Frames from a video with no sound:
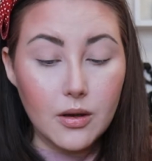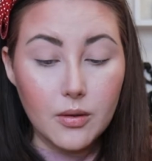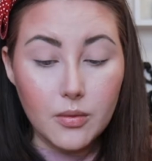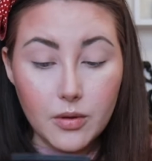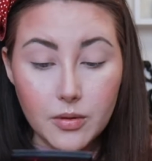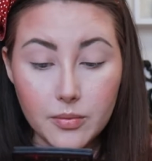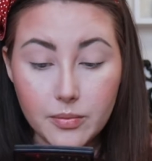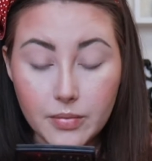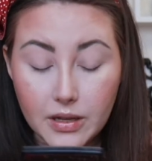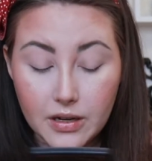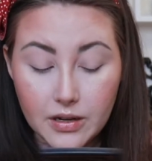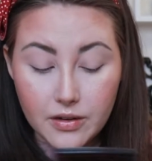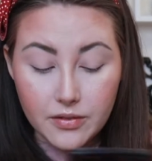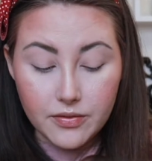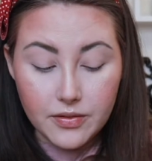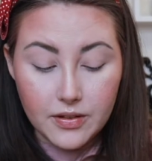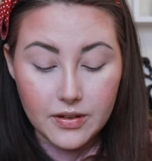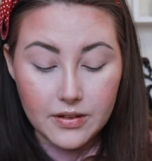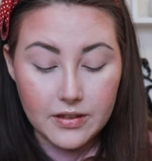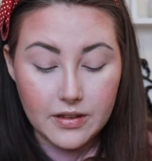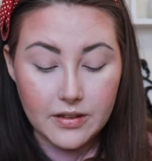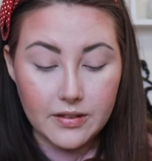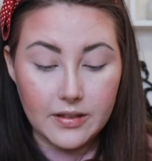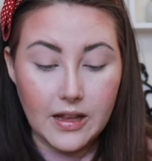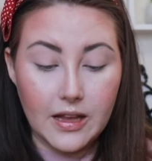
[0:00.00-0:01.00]
When
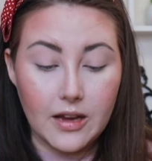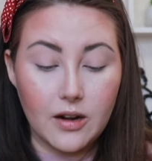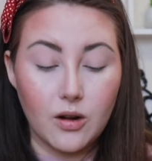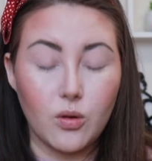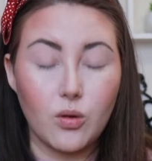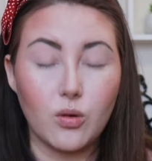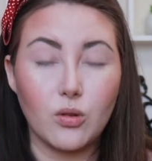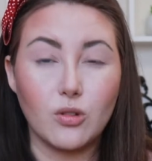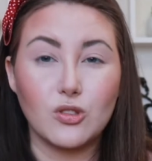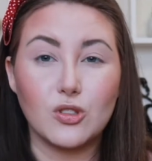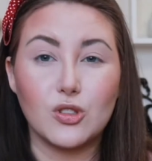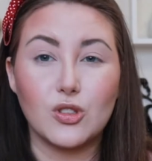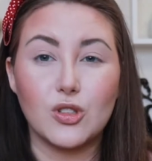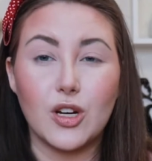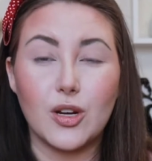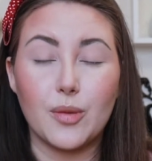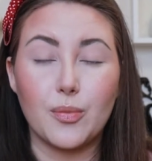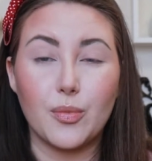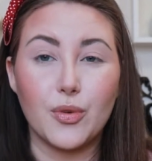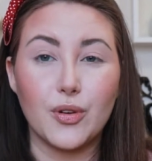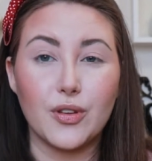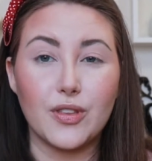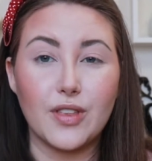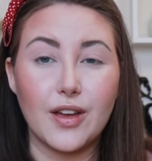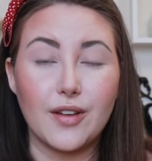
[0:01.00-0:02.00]
Benefit did that whole
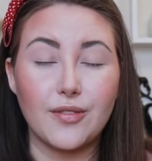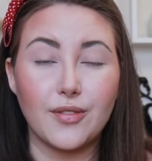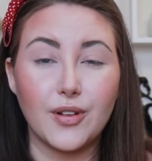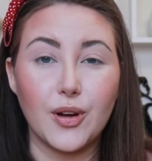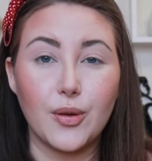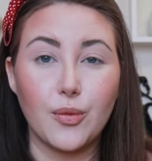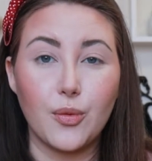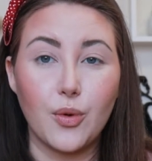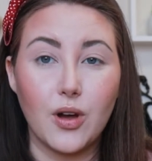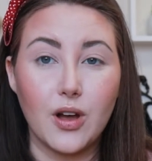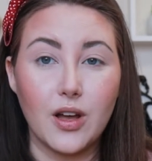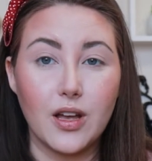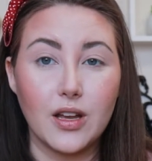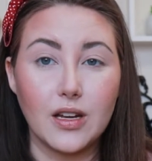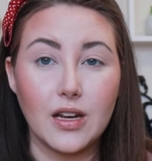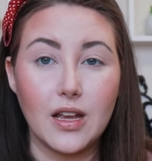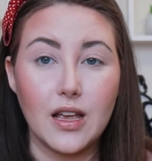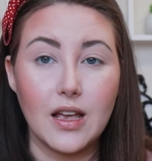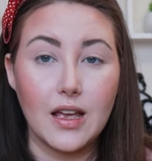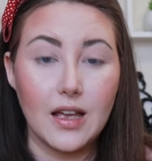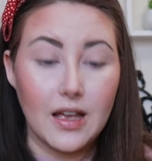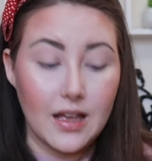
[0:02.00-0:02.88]
trip with everyone,